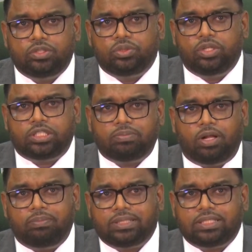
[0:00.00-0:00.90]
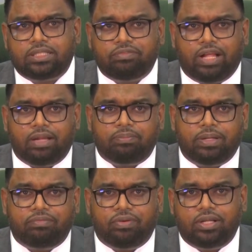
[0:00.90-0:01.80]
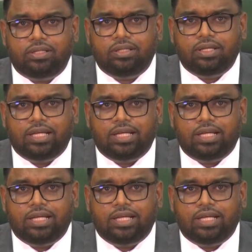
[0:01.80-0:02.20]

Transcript: through the Small Business Development Fund